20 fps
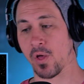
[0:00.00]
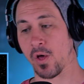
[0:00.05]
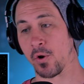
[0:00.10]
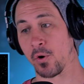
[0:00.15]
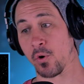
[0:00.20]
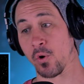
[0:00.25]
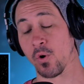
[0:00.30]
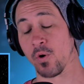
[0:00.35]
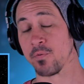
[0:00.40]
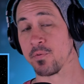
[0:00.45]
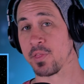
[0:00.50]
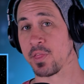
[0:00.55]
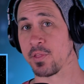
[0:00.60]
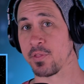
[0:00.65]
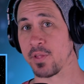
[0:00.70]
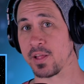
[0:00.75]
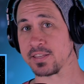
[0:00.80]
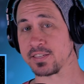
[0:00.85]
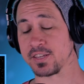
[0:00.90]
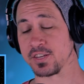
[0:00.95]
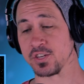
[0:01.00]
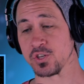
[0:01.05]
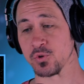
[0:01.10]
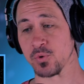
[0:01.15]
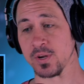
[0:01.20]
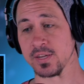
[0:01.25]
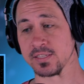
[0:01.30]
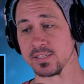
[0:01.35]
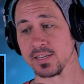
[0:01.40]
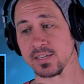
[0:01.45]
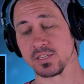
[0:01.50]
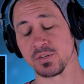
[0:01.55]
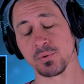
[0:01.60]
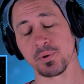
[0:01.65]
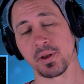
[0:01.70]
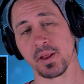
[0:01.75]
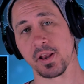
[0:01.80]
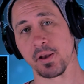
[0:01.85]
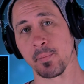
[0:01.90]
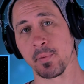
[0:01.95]
I don't know whether that's going to translate
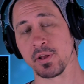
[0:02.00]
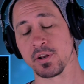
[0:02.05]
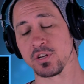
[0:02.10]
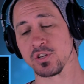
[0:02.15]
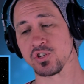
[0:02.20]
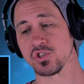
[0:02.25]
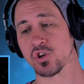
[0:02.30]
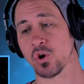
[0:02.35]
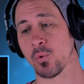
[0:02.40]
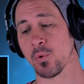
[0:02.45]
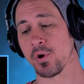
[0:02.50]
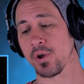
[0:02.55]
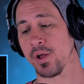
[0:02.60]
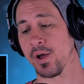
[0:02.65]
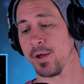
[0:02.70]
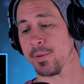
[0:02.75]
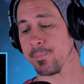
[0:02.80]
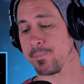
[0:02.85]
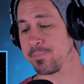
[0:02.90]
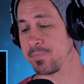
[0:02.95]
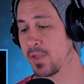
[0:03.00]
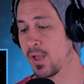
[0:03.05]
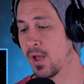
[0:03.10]
to an animated show or not.